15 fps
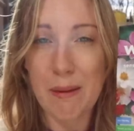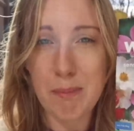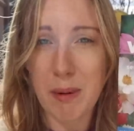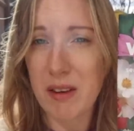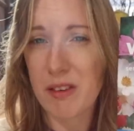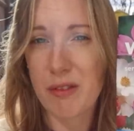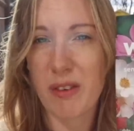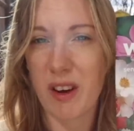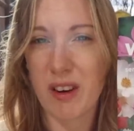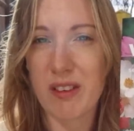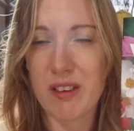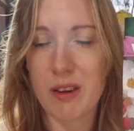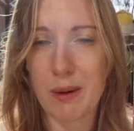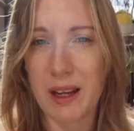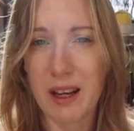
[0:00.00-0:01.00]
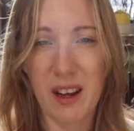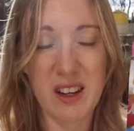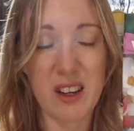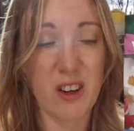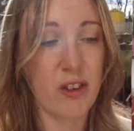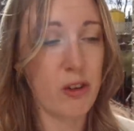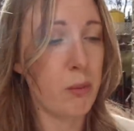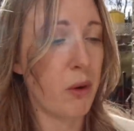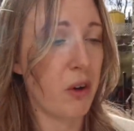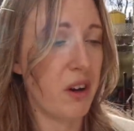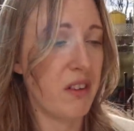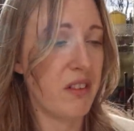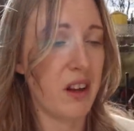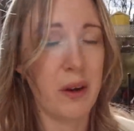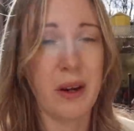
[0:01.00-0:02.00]
and butterflies to it like no
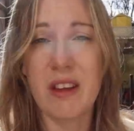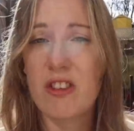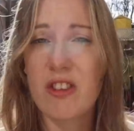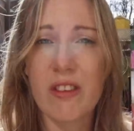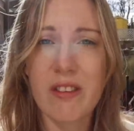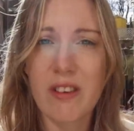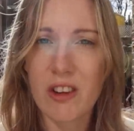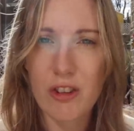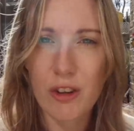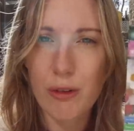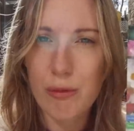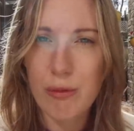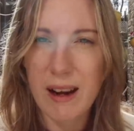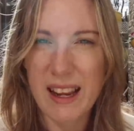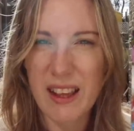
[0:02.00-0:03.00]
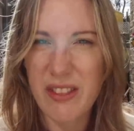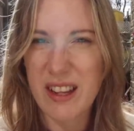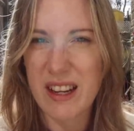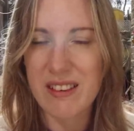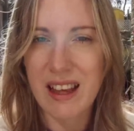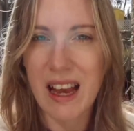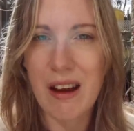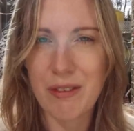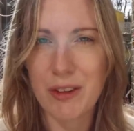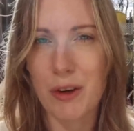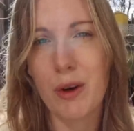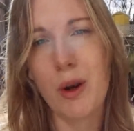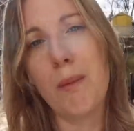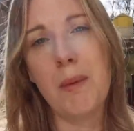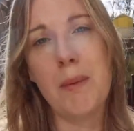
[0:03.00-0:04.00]
tomorrow. So it's just such a great thing to have in
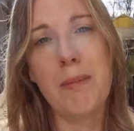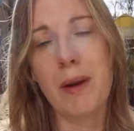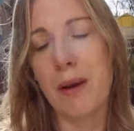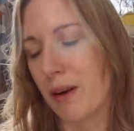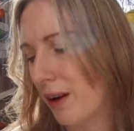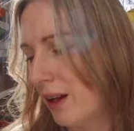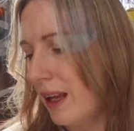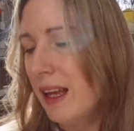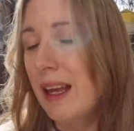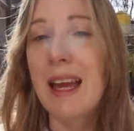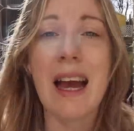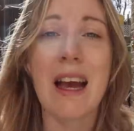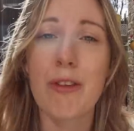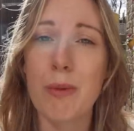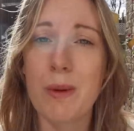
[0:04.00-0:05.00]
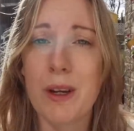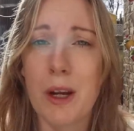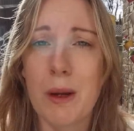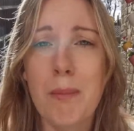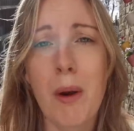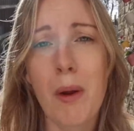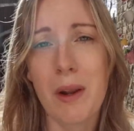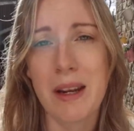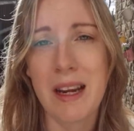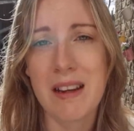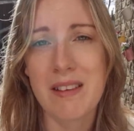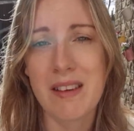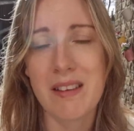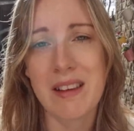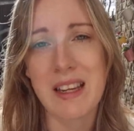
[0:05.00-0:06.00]
your allotment plot. As we know,
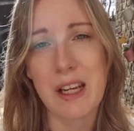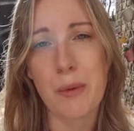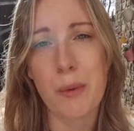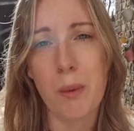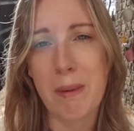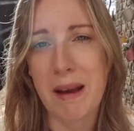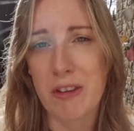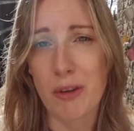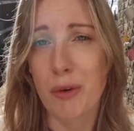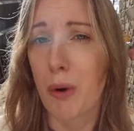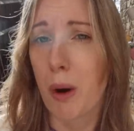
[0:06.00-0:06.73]
pollinators equal better